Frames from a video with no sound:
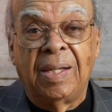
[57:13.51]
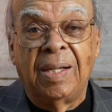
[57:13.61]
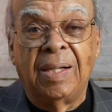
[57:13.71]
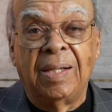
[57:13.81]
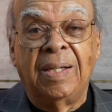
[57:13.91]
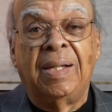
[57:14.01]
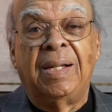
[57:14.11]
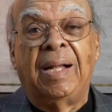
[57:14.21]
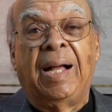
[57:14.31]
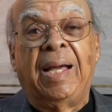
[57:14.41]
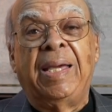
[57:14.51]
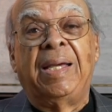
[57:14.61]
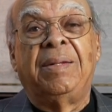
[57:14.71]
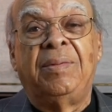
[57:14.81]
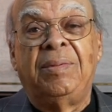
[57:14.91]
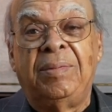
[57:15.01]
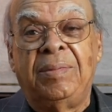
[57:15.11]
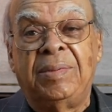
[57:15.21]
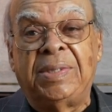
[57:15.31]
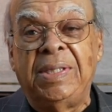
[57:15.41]
Uh, I had
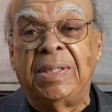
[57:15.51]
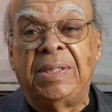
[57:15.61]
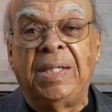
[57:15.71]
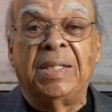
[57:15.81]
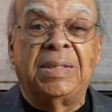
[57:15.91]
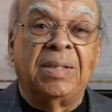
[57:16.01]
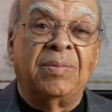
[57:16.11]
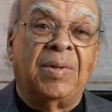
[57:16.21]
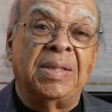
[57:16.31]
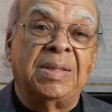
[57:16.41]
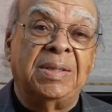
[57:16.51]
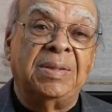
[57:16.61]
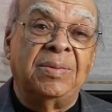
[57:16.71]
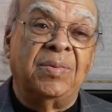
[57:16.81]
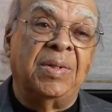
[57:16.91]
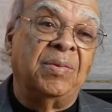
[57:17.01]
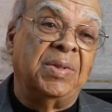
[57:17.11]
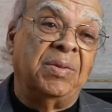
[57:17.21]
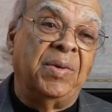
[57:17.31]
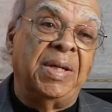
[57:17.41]
season tickets to the Washington
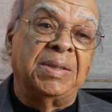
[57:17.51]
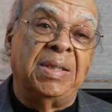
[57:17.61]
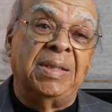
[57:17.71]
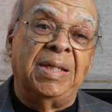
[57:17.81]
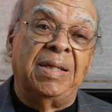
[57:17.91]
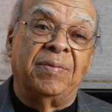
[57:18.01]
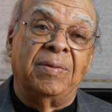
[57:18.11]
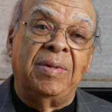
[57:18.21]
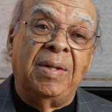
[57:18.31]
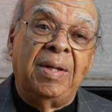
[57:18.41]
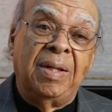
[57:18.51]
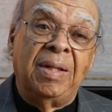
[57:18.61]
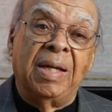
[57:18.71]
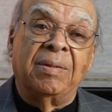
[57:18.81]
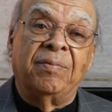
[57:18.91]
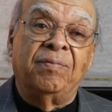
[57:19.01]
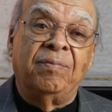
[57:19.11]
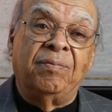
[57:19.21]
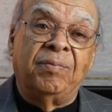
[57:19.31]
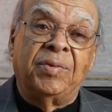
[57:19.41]
with the Redskins then for like
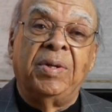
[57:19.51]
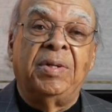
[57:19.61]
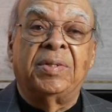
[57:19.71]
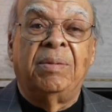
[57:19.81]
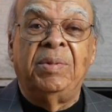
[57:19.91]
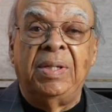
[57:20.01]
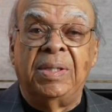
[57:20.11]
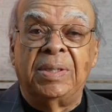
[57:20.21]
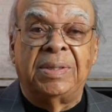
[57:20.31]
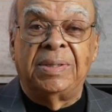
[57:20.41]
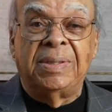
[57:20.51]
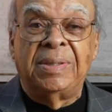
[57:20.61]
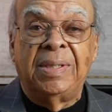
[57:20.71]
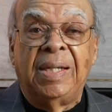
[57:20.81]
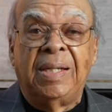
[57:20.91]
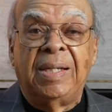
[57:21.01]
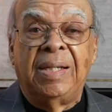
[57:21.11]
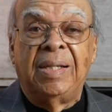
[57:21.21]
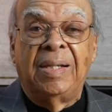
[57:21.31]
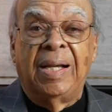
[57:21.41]
30 some years.
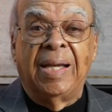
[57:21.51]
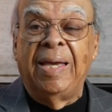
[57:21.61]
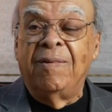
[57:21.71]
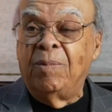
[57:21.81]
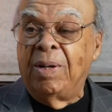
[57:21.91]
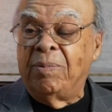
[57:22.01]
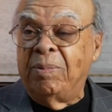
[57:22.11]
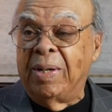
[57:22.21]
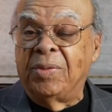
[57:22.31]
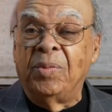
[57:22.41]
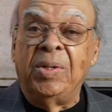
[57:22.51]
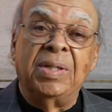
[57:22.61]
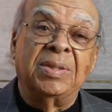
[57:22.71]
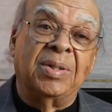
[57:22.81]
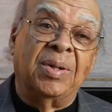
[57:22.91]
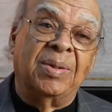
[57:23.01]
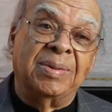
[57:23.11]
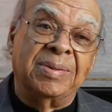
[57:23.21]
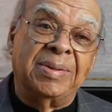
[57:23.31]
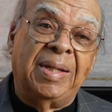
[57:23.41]
I gave them up about three years ago.
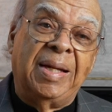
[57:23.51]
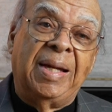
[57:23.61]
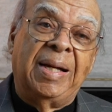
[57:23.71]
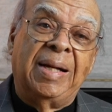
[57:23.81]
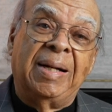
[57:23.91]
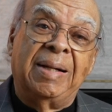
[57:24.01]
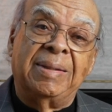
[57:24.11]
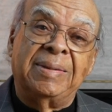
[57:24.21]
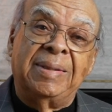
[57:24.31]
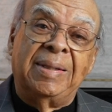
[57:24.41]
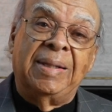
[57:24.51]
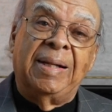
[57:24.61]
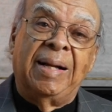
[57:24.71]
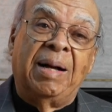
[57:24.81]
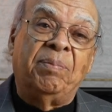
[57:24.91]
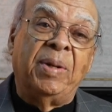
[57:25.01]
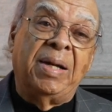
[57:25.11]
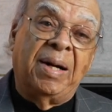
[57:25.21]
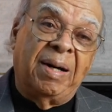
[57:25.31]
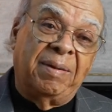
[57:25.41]
Okay. Uh, I play
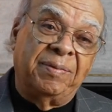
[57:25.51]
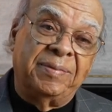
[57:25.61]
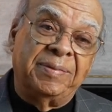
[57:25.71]
golf.